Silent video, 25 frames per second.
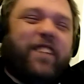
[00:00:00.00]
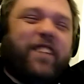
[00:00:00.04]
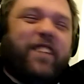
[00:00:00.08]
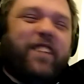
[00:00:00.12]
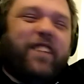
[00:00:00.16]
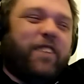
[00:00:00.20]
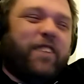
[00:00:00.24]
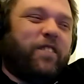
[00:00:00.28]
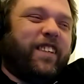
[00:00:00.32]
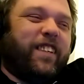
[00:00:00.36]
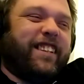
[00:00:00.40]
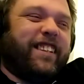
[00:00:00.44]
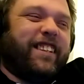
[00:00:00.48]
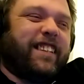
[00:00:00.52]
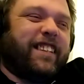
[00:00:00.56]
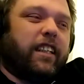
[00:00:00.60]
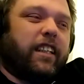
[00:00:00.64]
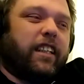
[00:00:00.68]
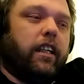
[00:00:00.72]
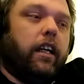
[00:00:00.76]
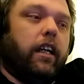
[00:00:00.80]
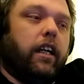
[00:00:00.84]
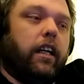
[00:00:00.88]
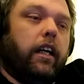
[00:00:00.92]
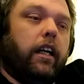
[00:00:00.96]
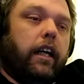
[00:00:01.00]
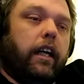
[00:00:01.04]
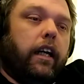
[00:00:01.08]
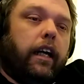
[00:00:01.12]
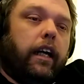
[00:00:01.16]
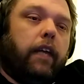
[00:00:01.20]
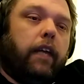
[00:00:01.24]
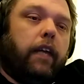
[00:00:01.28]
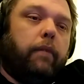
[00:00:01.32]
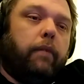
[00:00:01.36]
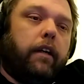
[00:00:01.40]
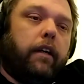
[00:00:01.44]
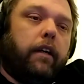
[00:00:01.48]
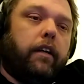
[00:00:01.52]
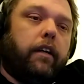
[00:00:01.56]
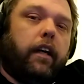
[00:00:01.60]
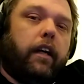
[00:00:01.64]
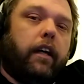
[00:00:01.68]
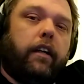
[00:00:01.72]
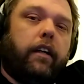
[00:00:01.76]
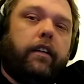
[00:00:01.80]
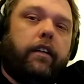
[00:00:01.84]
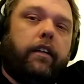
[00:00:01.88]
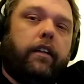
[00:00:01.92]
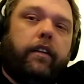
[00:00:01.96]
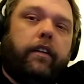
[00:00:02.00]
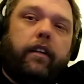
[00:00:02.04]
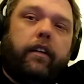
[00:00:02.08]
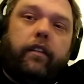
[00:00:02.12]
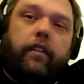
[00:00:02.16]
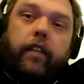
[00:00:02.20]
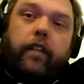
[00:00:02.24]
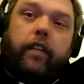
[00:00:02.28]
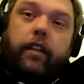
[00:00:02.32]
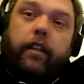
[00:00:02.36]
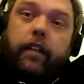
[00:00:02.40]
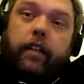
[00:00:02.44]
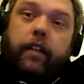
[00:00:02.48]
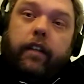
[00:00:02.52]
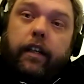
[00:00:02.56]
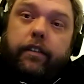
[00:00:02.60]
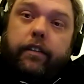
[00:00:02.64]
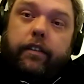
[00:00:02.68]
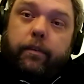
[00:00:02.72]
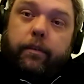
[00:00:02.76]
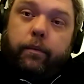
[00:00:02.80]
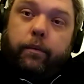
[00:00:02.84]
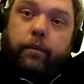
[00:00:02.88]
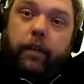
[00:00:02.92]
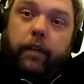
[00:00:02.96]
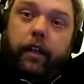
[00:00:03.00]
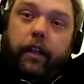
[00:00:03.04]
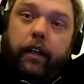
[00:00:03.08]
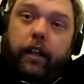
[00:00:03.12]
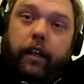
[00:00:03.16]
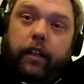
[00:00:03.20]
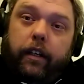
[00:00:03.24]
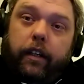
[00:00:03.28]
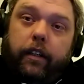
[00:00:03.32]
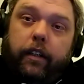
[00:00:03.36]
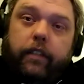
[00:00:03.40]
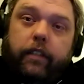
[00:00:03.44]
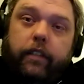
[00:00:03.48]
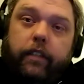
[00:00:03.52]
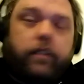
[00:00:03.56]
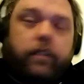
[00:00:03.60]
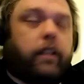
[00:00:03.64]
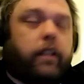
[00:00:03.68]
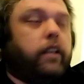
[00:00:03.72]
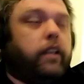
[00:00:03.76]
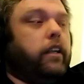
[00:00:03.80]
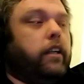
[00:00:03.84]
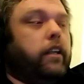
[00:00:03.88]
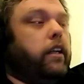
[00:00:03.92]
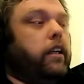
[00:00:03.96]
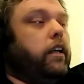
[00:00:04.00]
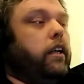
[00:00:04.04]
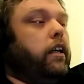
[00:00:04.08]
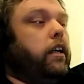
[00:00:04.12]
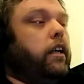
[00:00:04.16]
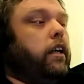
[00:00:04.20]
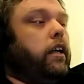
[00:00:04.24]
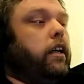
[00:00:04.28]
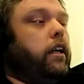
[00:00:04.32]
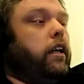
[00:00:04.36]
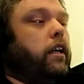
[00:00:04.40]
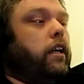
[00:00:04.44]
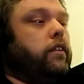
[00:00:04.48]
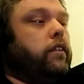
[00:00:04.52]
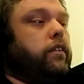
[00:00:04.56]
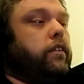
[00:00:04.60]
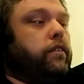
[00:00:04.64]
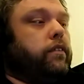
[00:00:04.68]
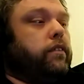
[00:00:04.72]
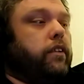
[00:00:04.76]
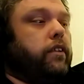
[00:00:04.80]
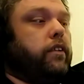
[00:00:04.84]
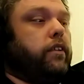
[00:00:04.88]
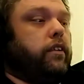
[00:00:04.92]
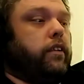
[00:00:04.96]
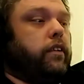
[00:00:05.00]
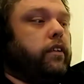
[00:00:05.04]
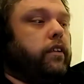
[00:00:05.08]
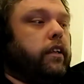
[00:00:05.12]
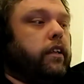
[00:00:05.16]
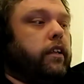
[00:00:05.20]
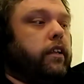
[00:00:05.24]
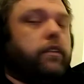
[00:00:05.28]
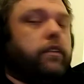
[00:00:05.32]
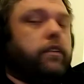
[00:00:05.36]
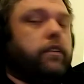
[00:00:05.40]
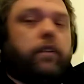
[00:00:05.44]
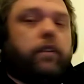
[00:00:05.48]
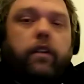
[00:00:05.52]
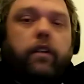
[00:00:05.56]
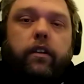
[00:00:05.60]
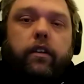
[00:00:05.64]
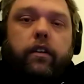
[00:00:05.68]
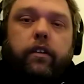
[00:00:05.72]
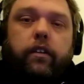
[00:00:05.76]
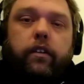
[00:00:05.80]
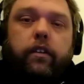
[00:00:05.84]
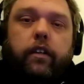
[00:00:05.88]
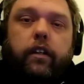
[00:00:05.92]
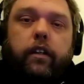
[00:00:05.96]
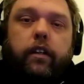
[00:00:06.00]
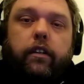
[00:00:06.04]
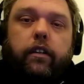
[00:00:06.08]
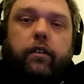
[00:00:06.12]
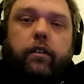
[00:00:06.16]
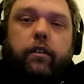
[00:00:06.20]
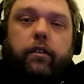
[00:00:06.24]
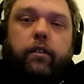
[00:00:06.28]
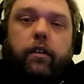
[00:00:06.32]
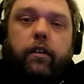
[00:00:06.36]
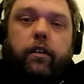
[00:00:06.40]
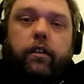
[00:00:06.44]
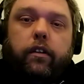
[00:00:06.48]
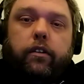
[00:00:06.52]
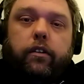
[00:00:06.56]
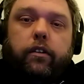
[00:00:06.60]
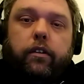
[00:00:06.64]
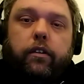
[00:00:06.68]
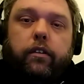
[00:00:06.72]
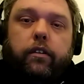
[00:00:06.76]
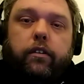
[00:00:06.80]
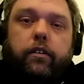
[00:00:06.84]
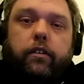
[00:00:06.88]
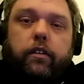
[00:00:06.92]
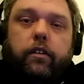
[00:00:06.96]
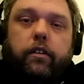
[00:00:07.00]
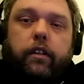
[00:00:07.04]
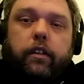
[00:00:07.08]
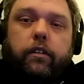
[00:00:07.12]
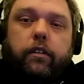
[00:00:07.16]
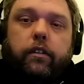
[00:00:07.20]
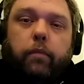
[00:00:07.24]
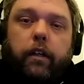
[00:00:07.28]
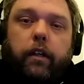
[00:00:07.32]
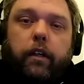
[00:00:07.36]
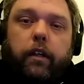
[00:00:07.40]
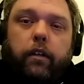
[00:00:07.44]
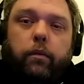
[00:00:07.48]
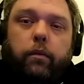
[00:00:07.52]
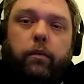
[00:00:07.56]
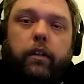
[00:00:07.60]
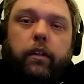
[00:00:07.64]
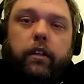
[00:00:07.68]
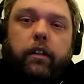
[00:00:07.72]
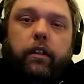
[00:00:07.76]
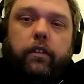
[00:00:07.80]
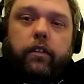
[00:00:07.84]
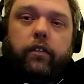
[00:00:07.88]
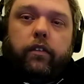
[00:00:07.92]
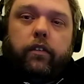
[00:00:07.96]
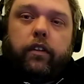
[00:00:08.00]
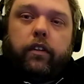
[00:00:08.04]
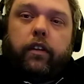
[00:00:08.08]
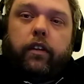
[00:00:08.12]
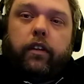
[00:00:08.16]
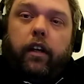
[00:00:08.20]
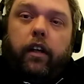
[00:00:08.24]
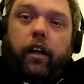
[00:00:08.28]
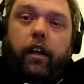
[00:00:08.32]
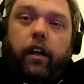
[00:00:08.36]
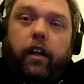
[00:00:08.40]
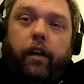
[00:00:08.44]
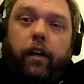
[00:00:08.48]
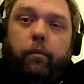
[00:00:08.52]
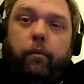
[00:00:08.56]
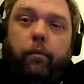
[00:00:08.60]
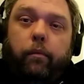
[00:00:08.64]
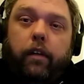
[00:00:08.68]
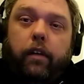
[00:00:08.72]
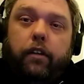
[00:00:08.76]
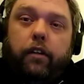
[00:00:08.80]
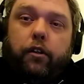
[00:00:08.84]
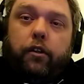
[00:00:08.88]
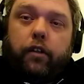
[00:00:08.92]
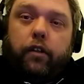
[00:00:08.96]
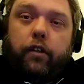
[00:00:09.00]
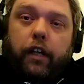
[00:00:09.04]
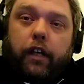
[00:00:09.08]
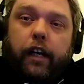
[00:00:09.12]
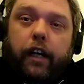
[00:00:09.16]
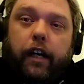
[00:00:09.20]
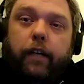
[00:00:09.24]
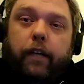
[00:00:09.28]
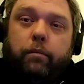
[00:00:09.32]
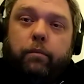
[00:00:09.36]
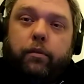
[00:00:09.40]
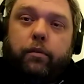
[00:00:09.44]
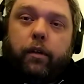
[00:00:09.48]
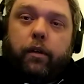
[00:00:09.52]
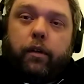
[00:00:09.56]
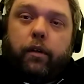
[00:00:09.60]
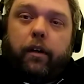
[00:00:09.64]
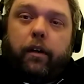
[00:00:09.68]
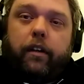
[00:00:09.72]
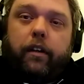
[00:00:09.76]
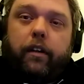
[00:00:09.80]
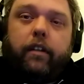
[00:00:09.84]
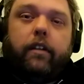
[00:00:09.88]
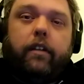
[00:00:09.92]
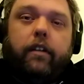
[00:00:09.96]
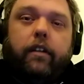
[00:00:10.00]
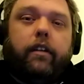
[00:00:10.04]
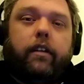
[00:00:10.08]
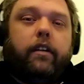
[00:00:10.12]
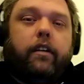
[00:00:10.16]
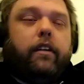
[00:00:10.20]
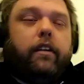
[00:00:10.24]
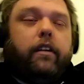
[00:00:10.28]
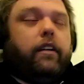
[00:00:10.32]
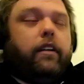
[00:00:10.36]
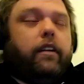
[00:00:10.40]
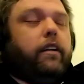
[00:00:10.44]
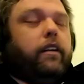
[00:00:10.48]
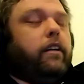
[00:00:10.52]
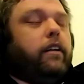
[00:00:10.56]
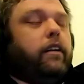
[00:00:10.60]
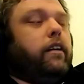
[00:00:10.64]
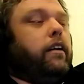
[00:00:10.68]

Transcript: up and he's like, Hey man, got anything? I'm like, got some weed. And he's like, I was looking for something like a little hard like a little harsher or something, like some heroin. I was like, oh, I'm not sure guy, I'm sorry. Yeah.